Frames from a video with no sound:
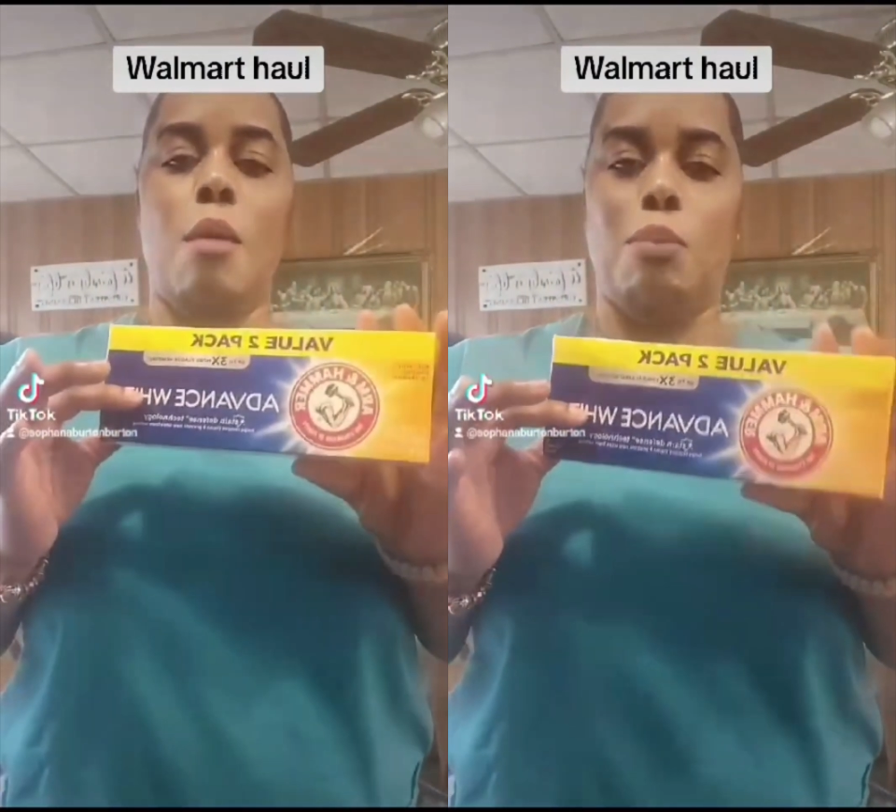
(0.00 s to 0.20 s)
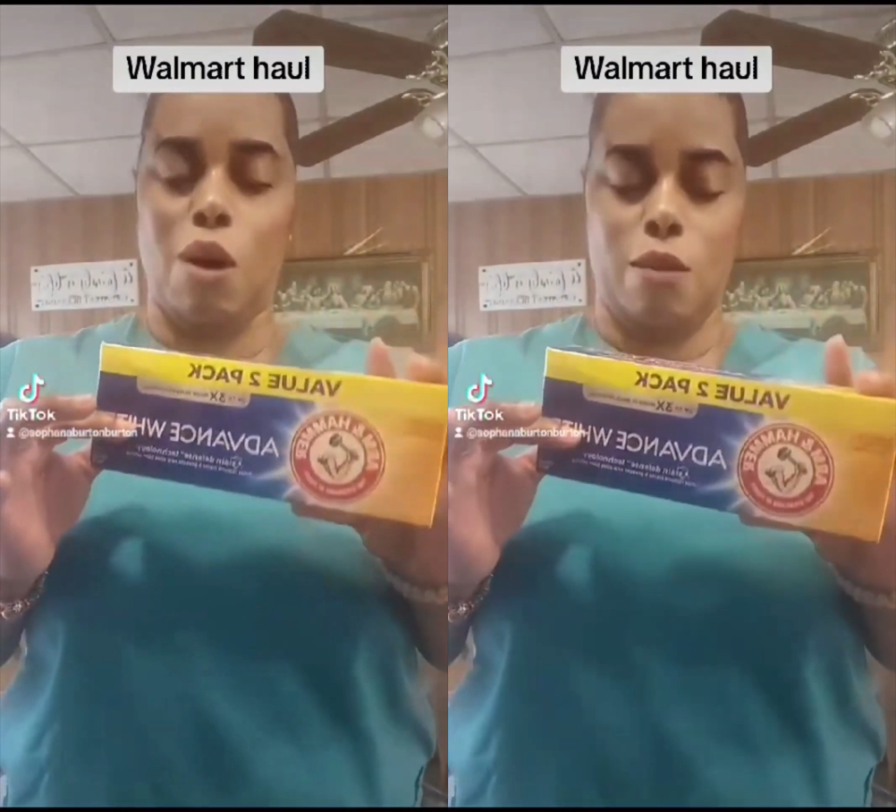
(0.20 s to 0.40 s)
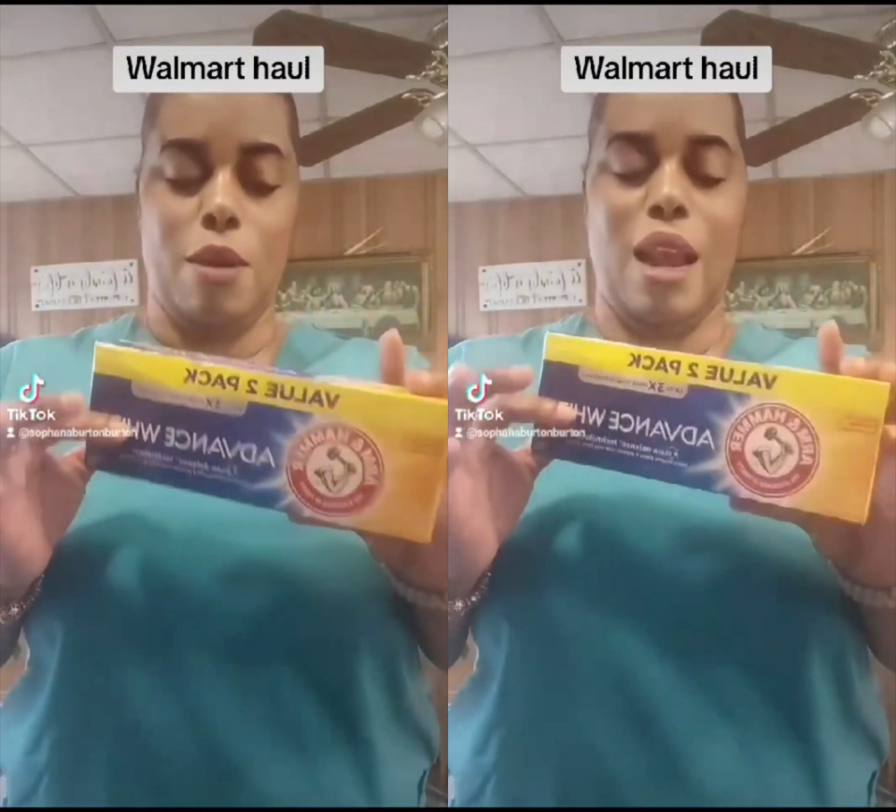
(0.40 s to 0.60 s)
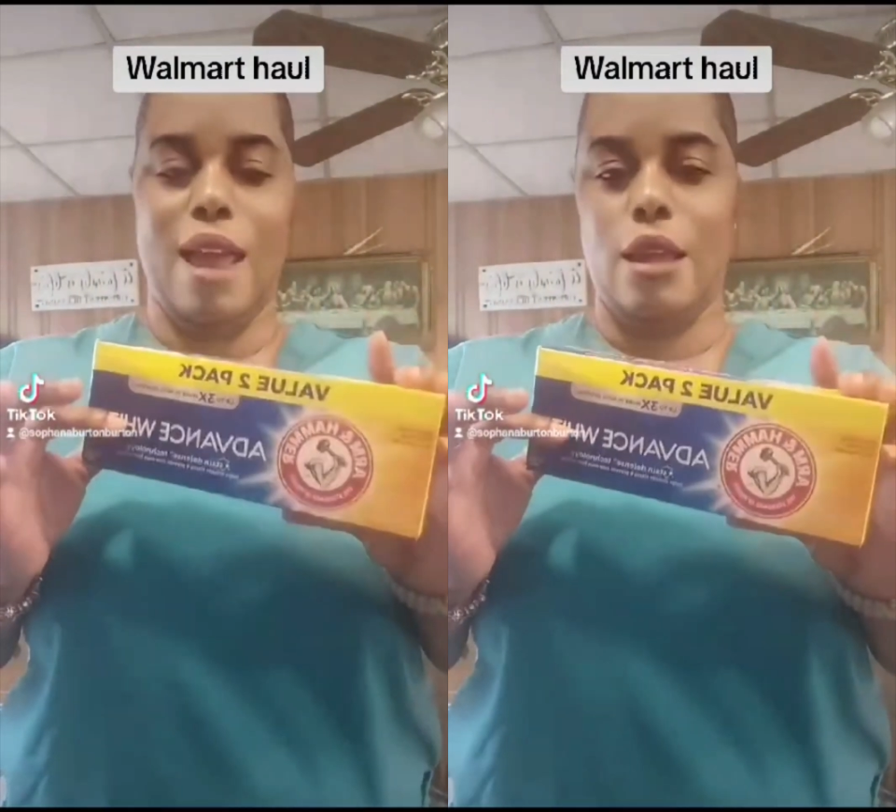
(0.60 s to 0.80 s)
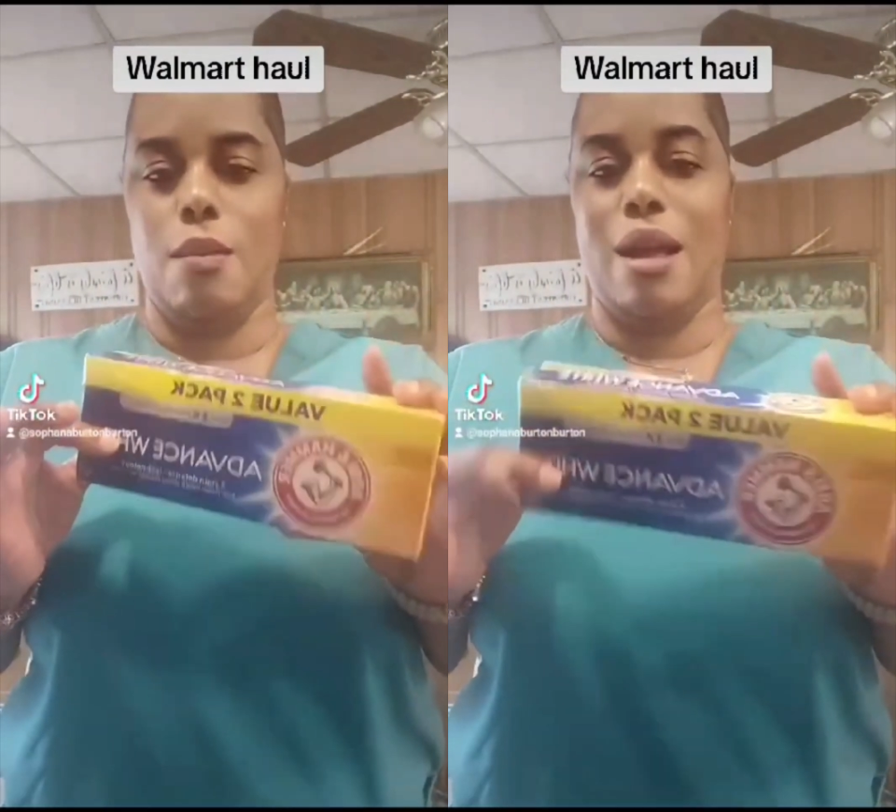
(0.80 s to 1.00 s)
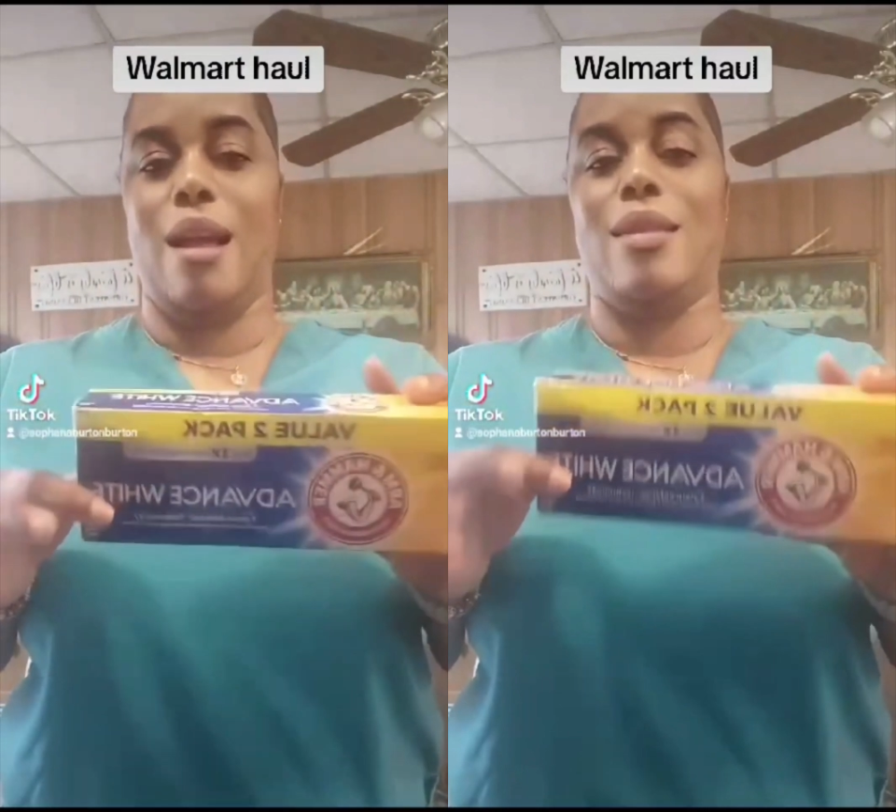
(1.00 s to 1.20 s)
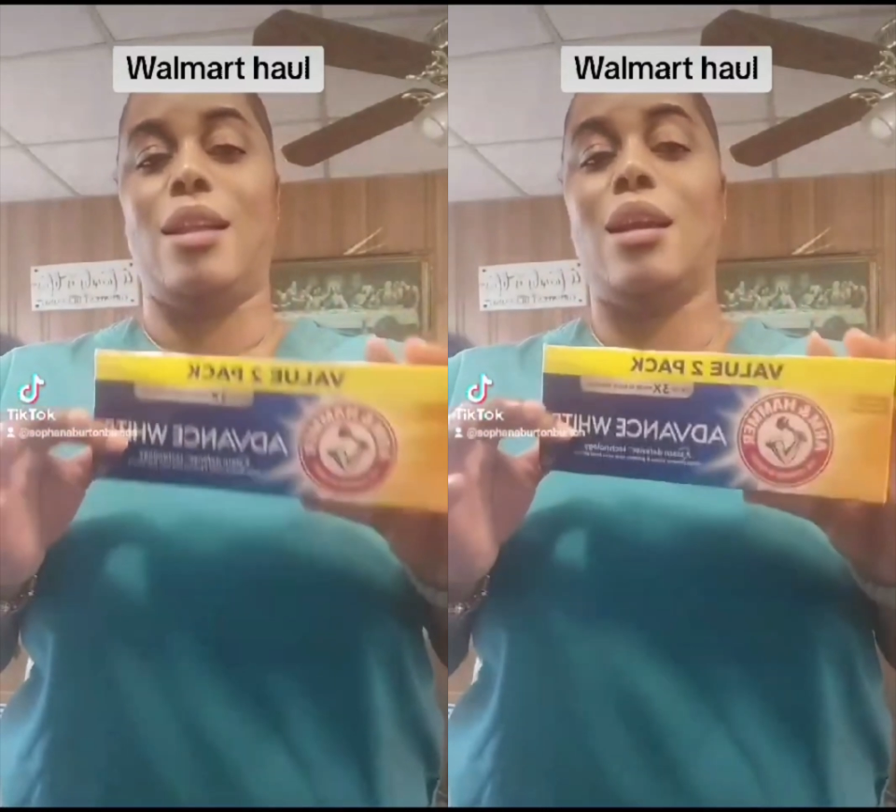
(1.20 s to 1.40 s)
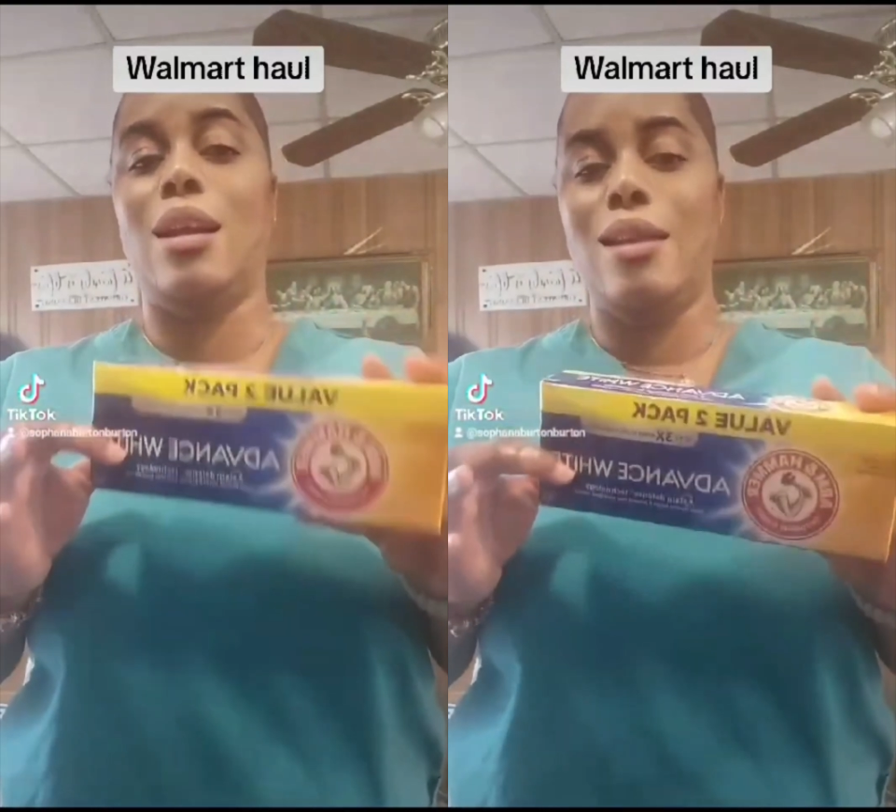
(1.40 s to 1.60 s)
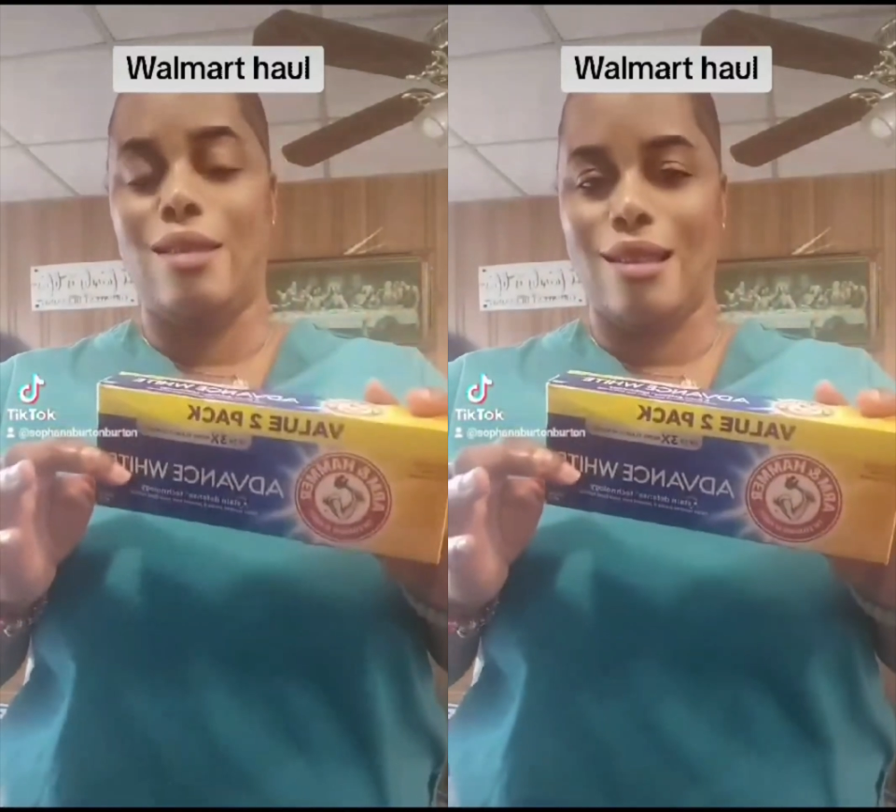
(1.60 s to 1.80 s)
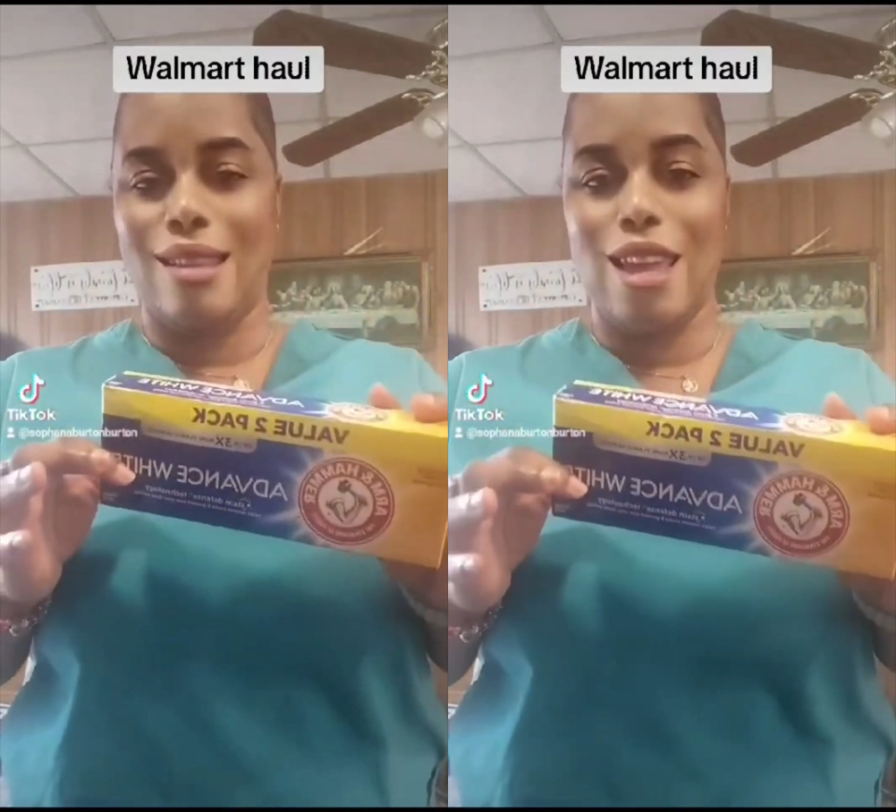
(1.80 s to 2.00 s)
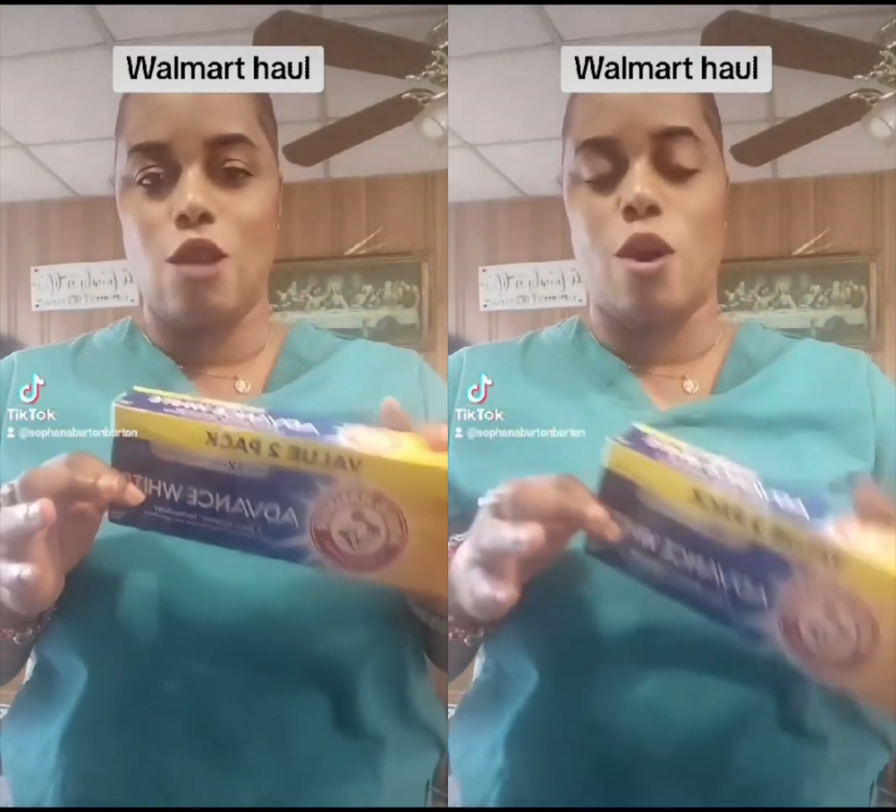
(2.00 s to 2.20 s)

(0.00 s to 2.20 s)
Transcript: But I like it because it cleans your teeth.